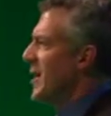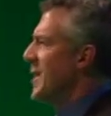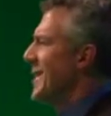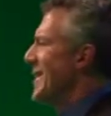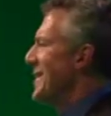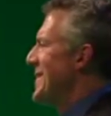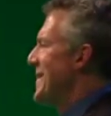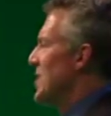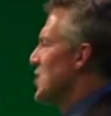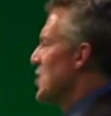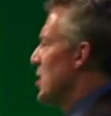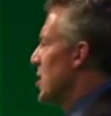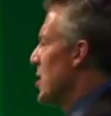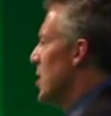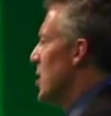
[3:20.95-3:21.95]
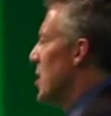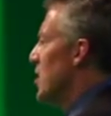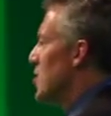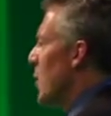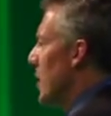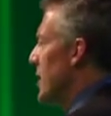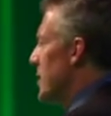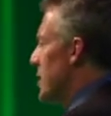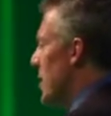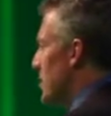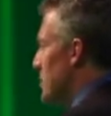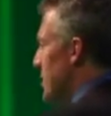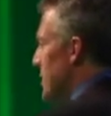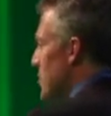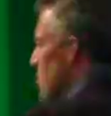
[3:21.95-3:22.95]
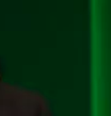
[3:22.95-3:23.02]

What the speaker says: in addition to what he tells me is